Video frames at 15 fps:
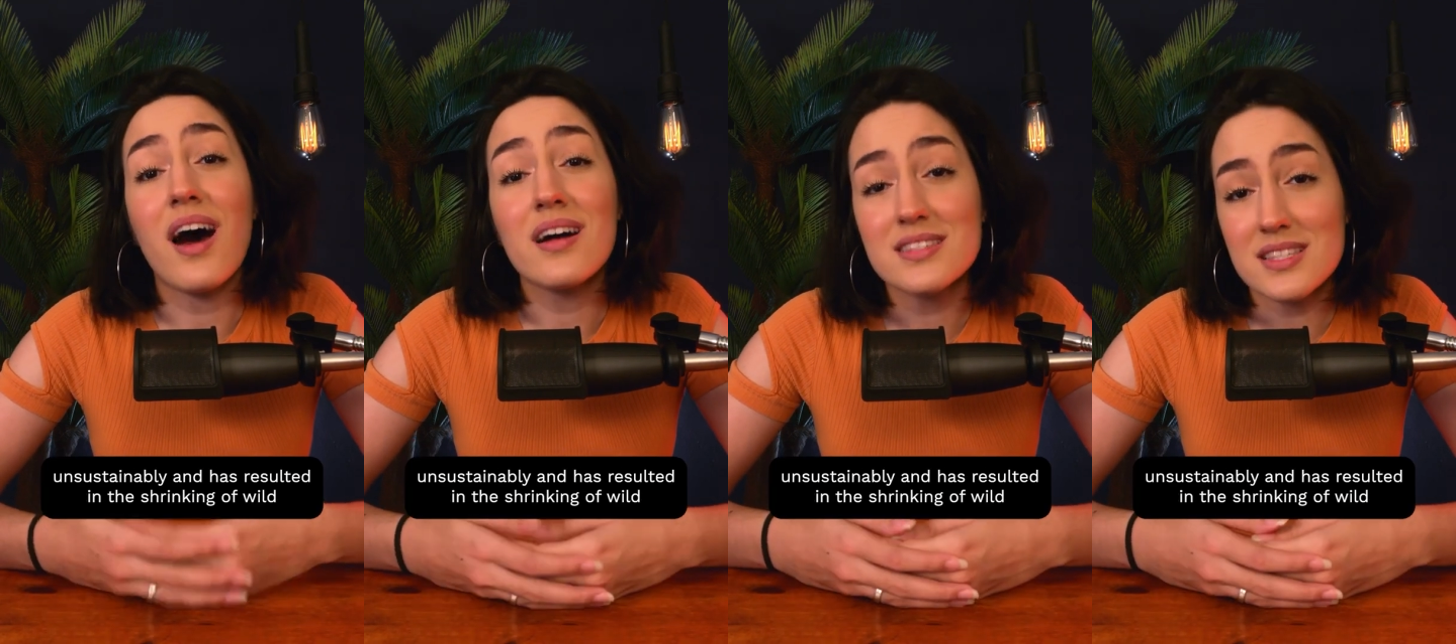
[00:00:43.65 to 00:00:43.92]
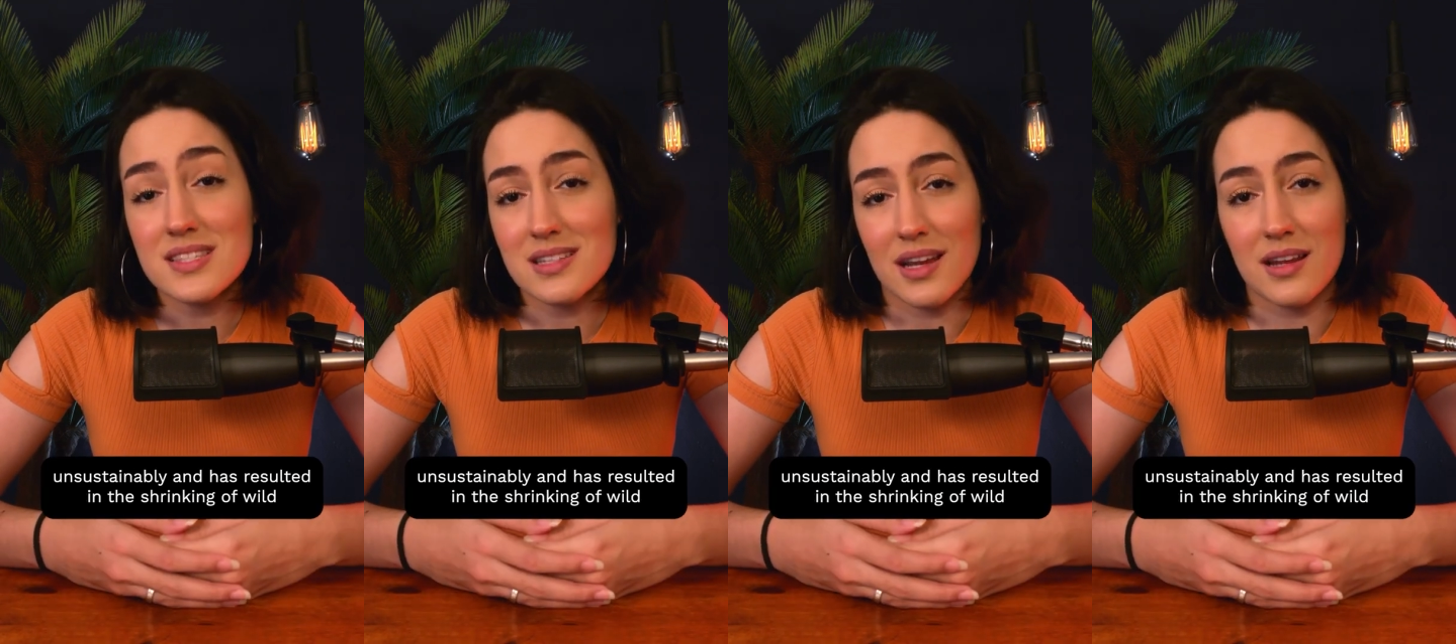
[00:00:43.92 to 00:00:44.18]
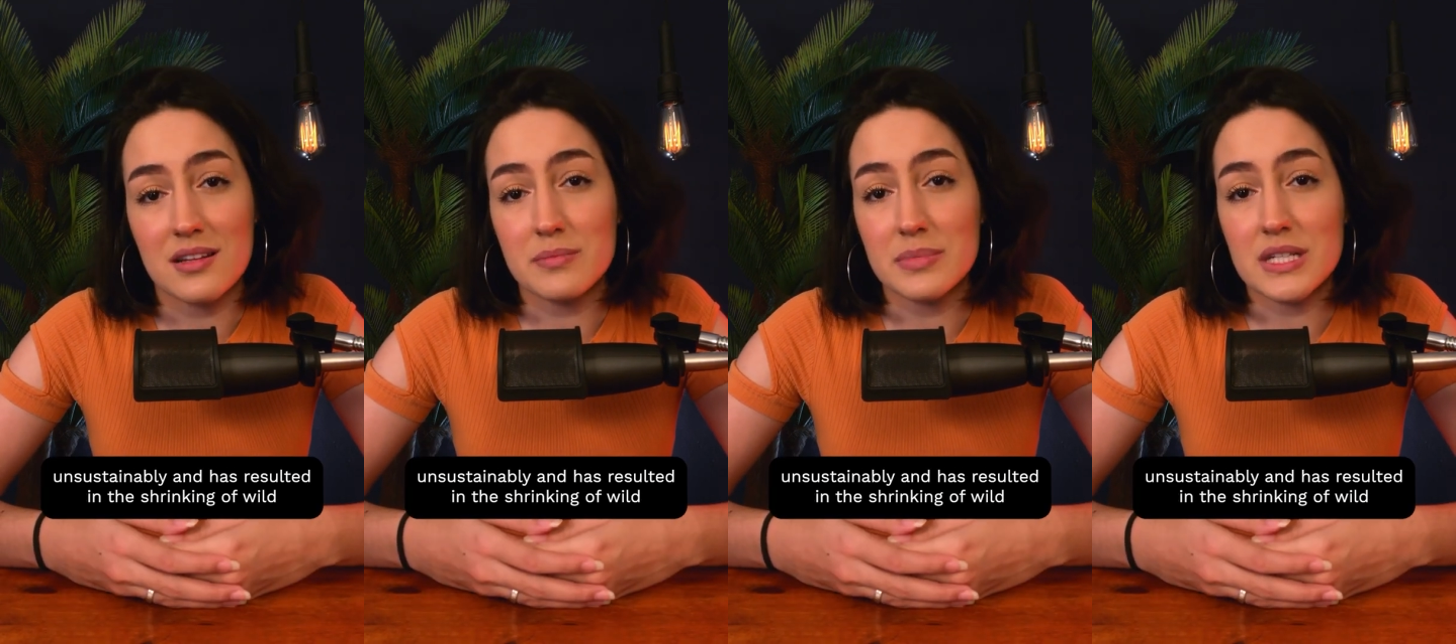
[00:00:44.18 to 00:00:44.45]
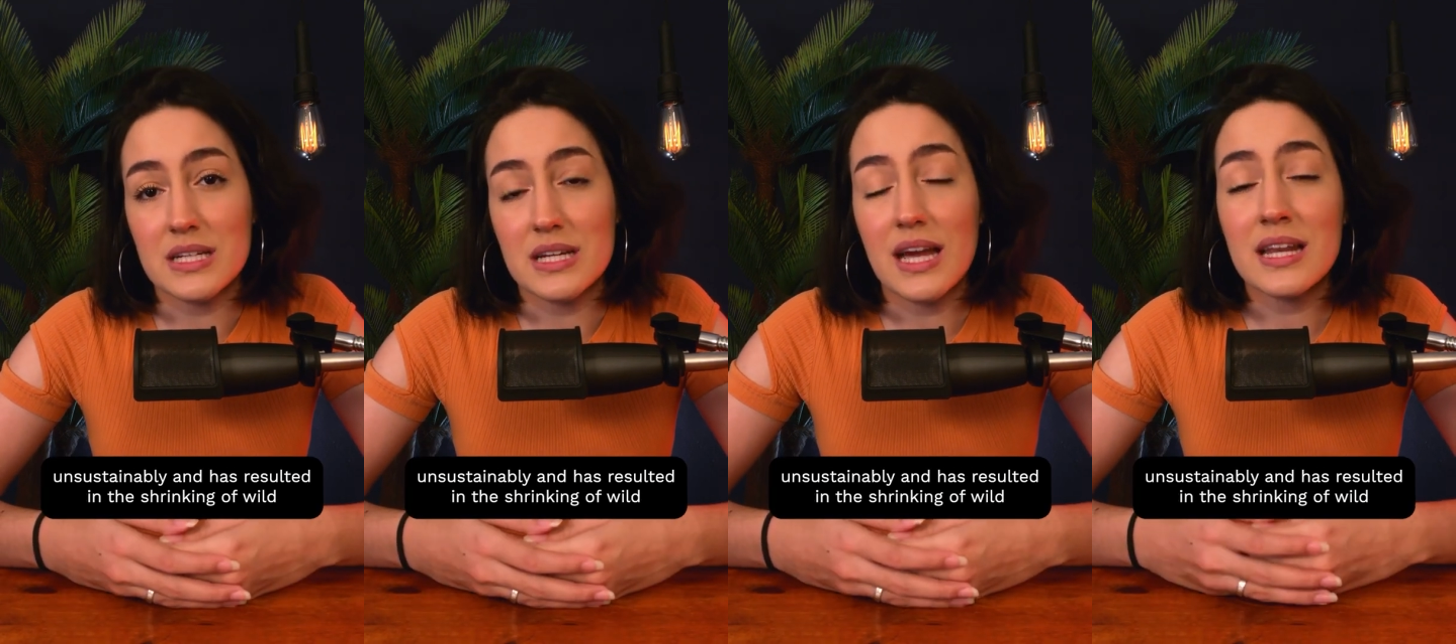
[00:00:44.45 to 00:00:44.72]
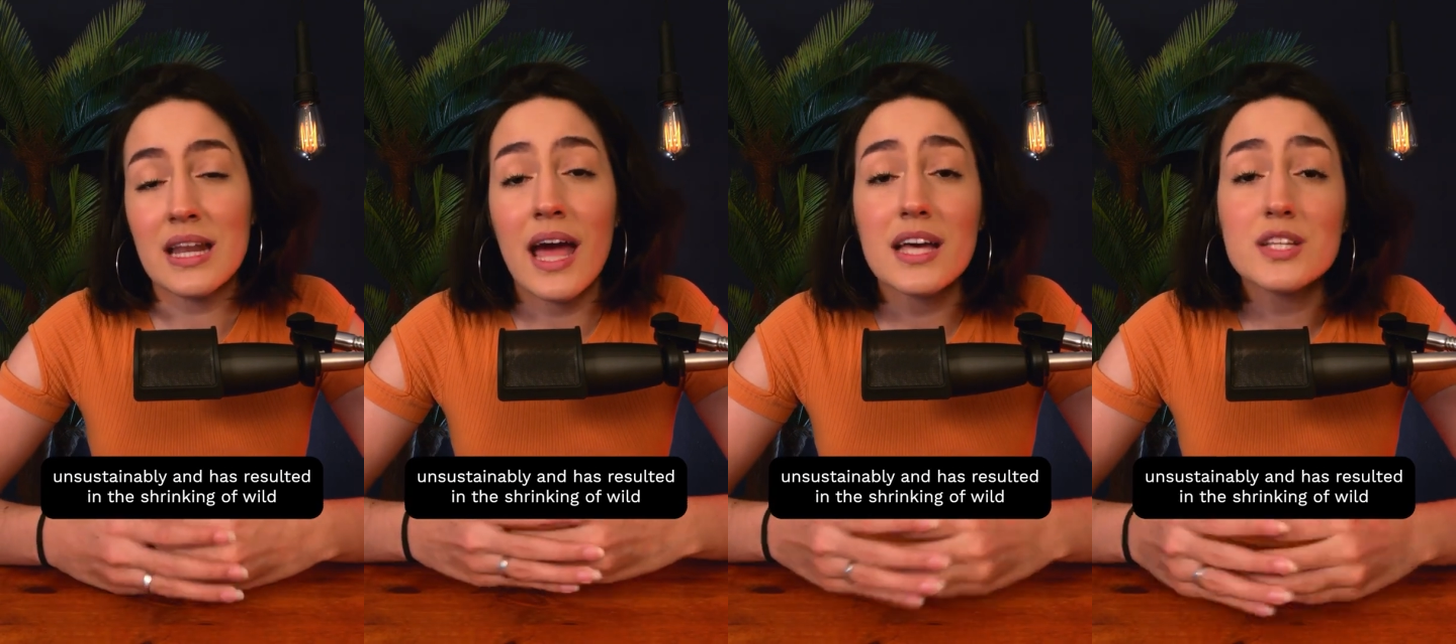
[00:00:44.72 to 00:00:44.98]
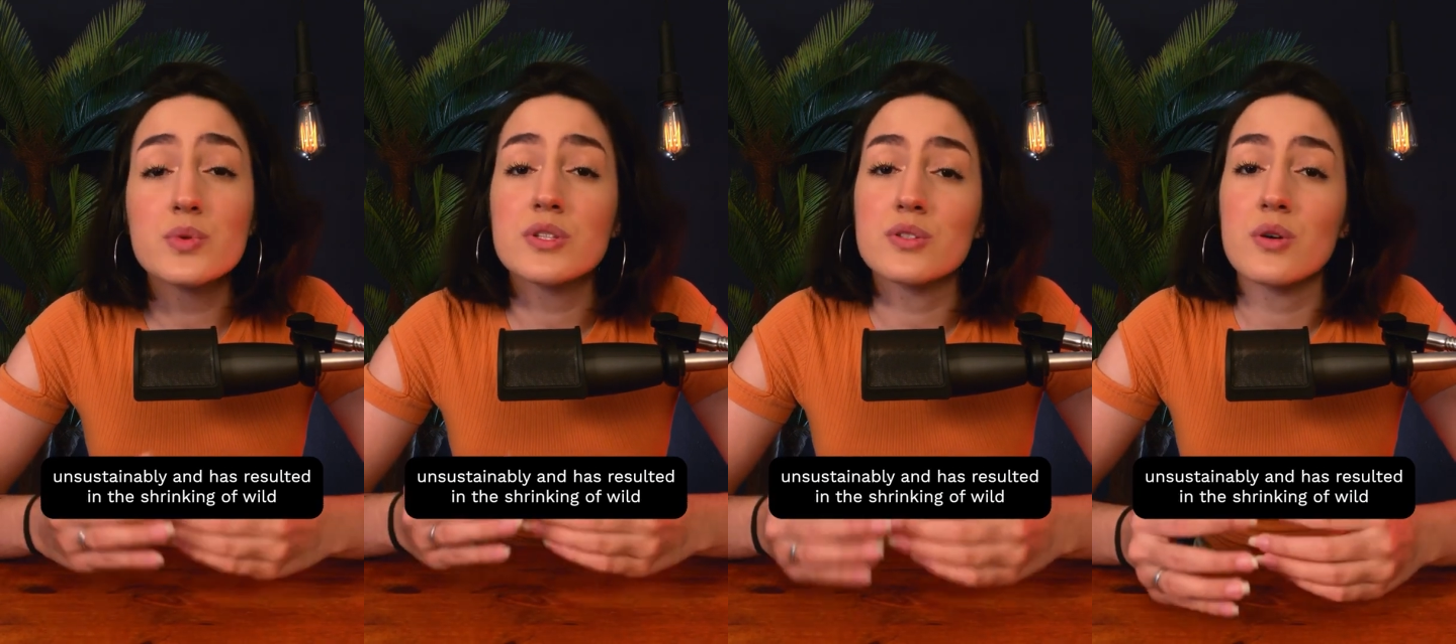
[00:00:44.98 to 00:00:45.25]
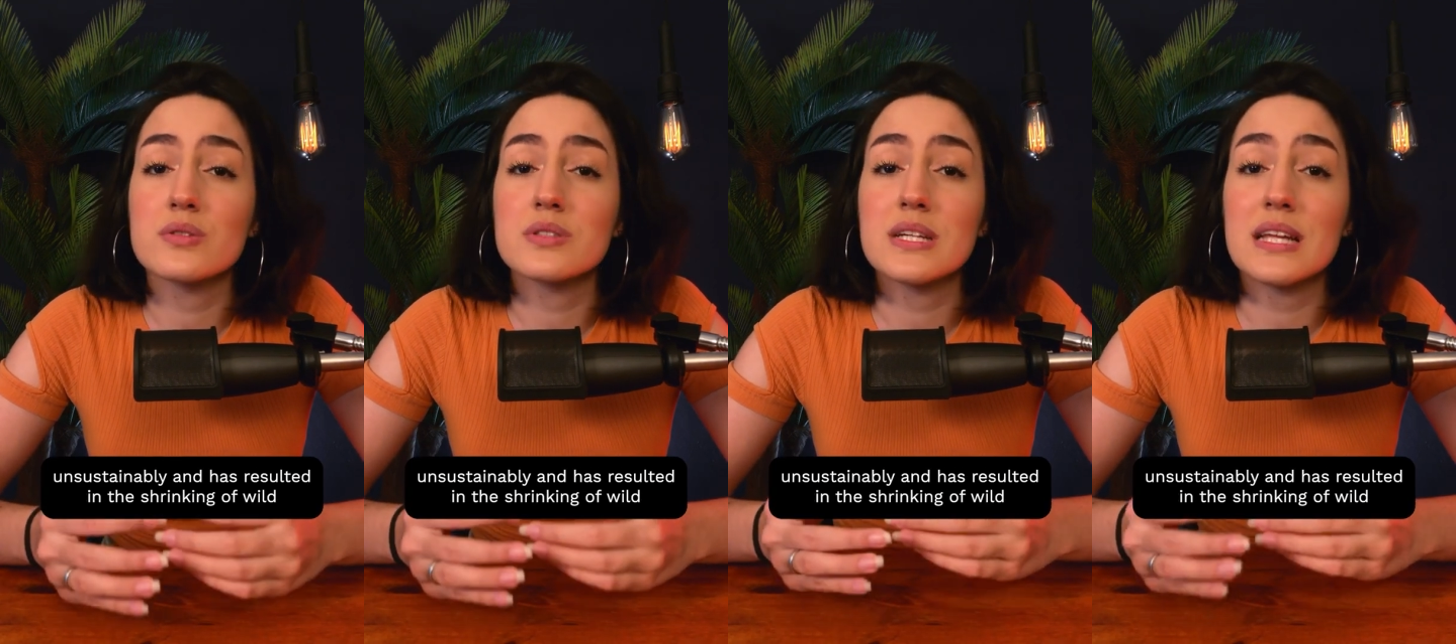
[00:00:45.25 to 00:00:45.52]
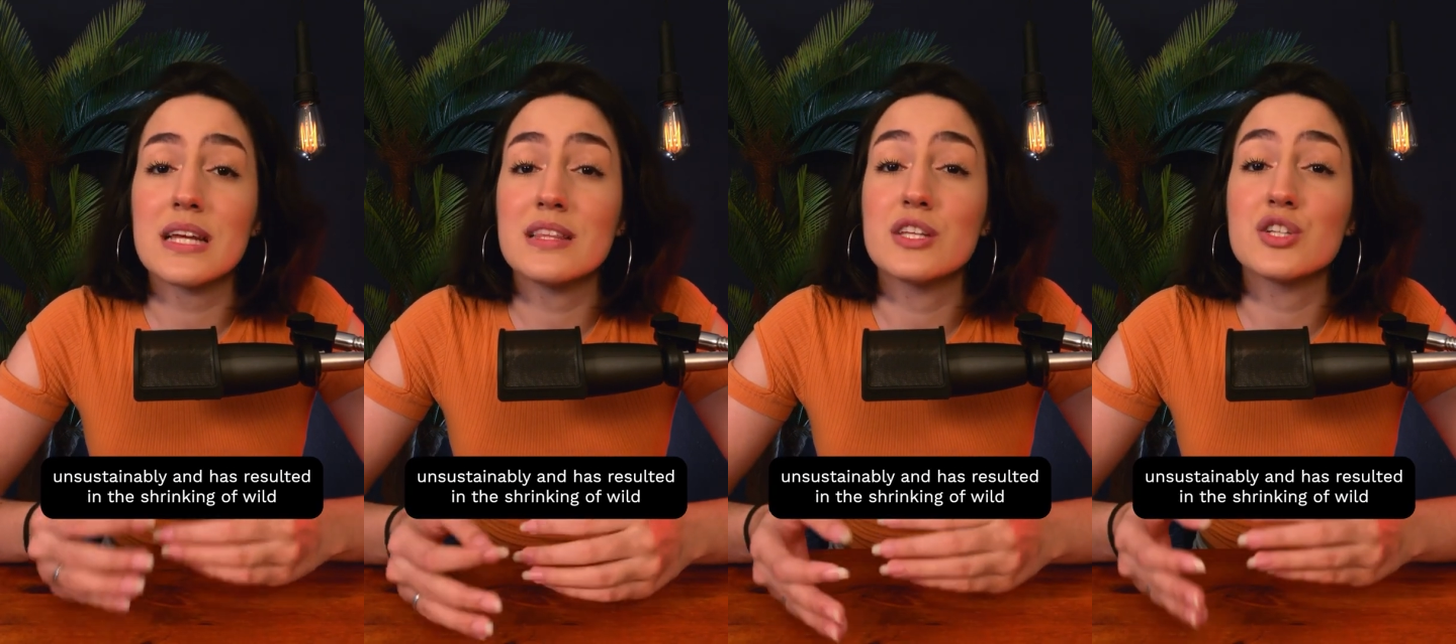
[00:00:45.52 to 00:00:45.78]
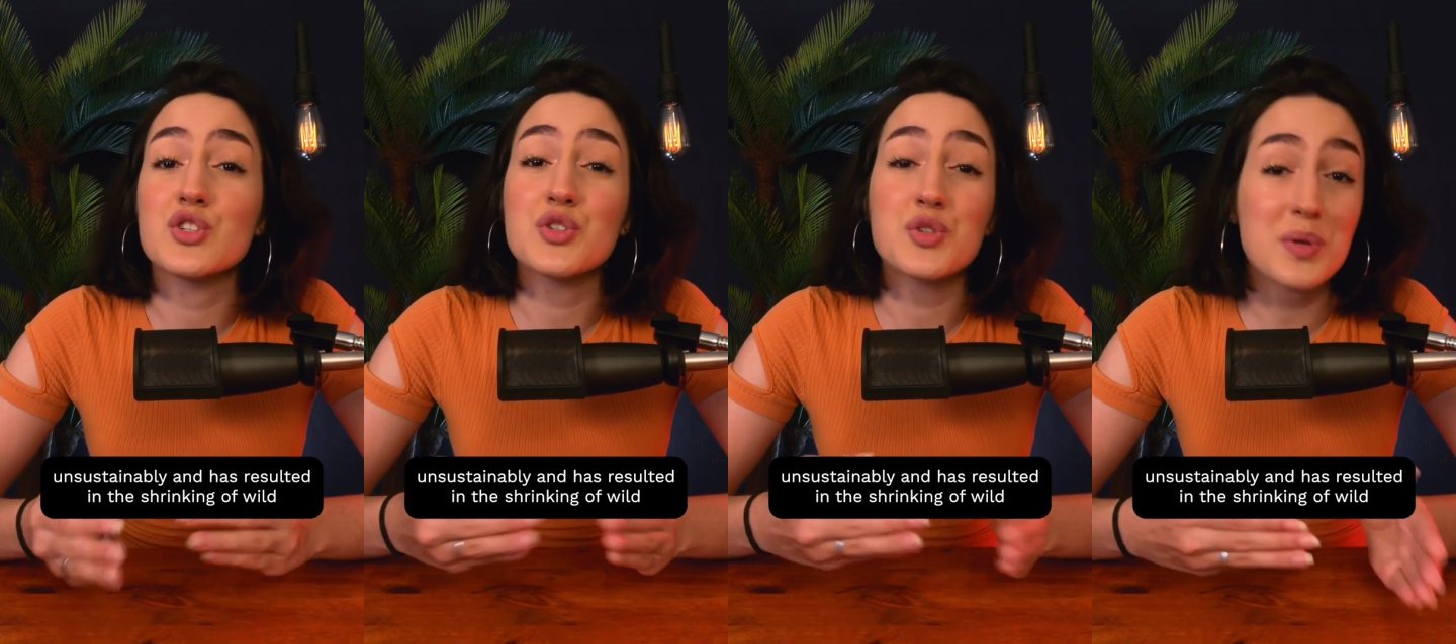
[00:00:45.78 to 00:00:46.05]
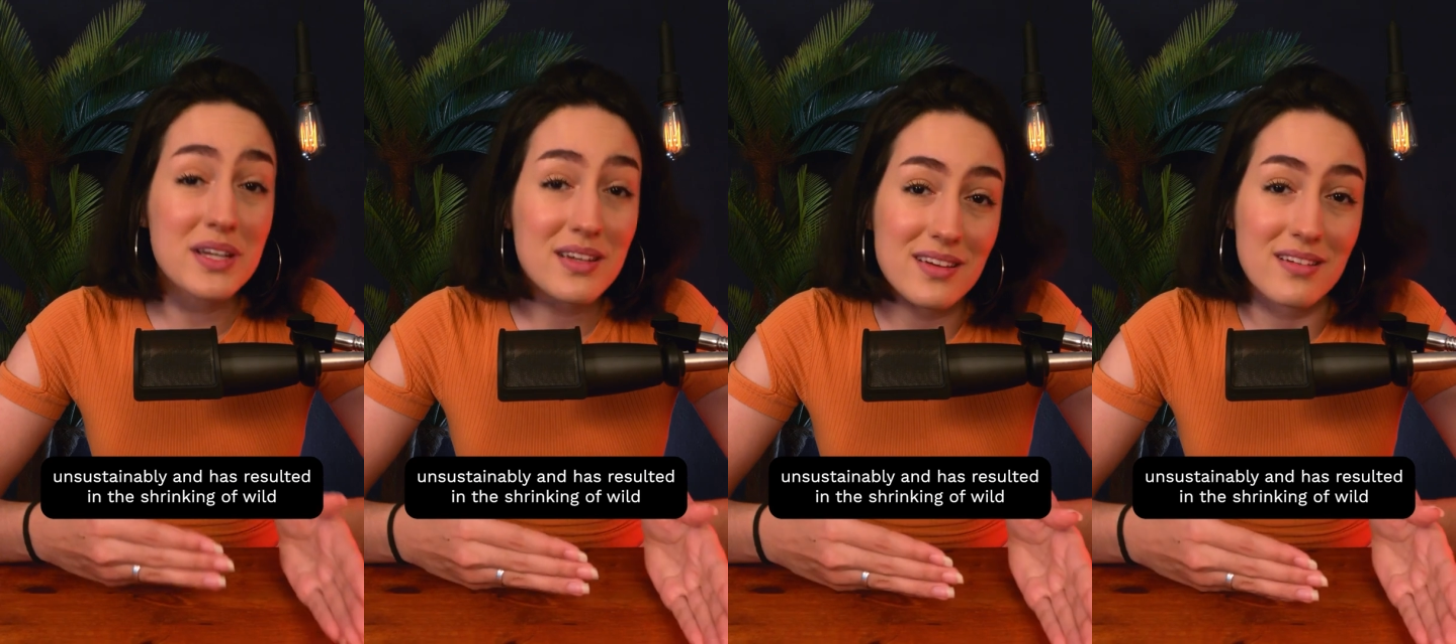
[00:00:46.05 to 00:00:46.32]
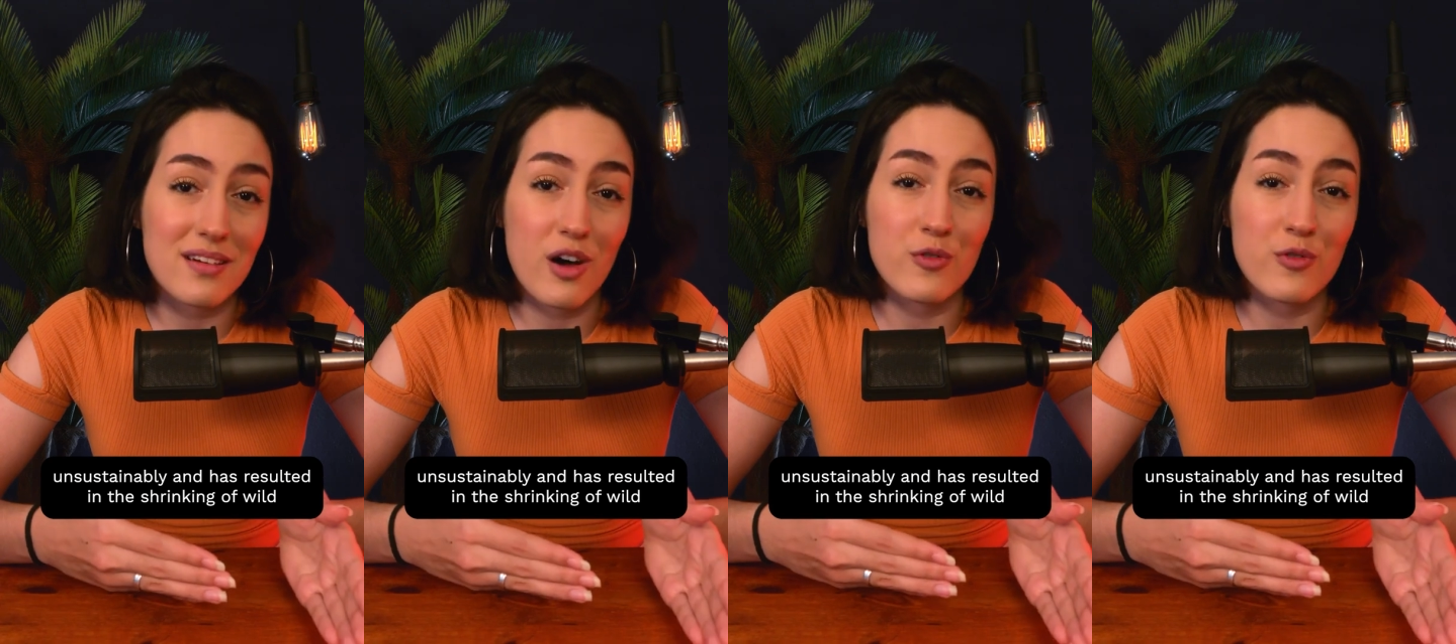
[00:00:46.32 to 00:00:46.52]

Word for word: unsustainably and has resulted in the shrinking